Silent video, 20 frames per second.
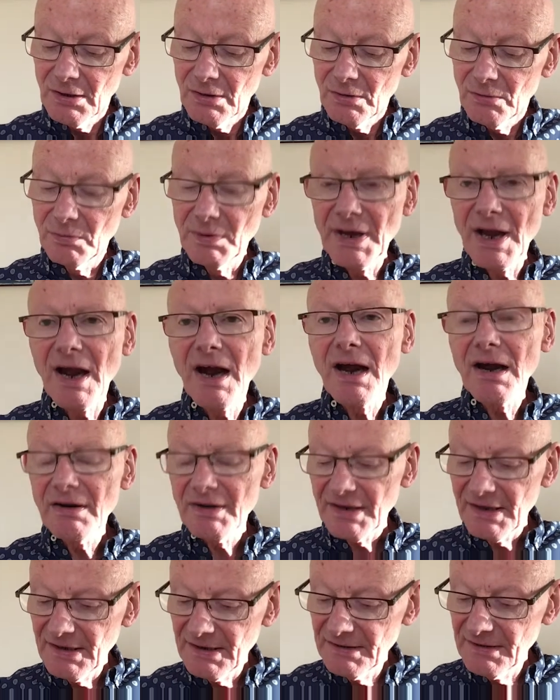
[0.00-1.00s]
We are
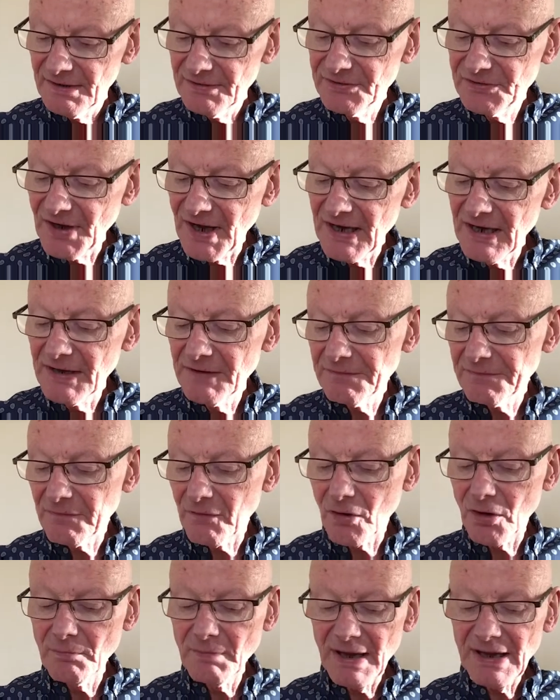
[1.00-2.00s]
in daily
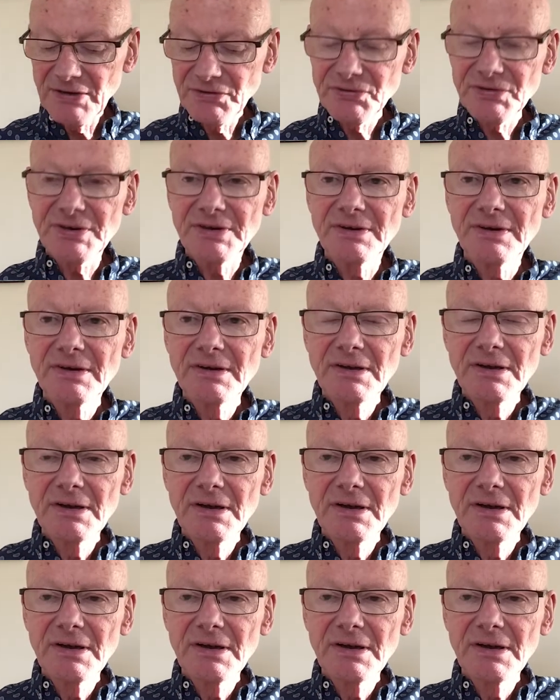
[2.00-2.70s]
formation,